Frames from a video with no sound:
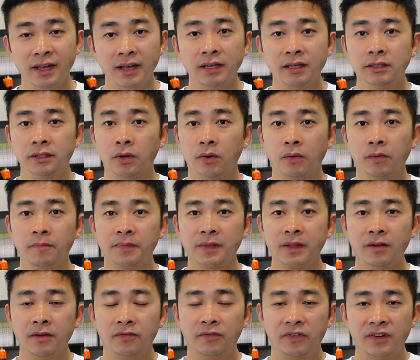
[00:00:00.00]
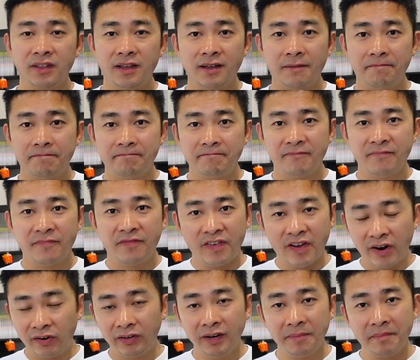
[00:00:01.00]
So for the
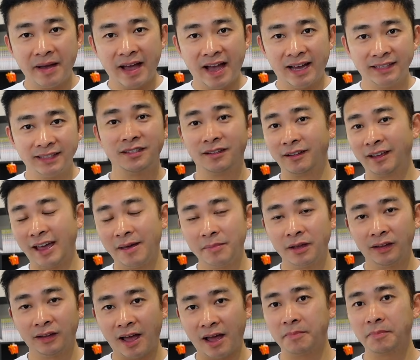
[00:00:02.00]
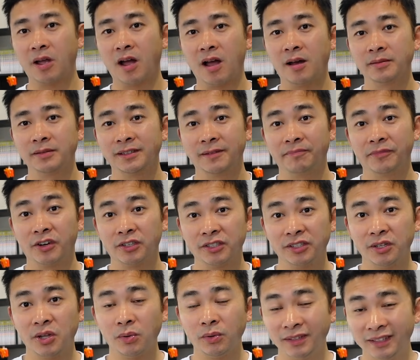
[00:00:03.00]
very best gaming laptops, there's
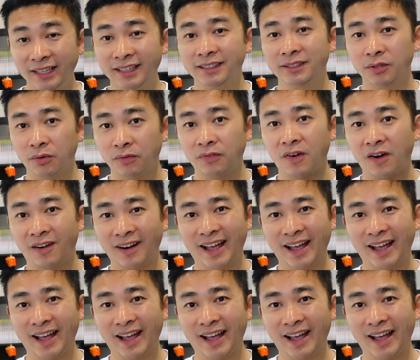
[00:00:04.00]
no leak so far,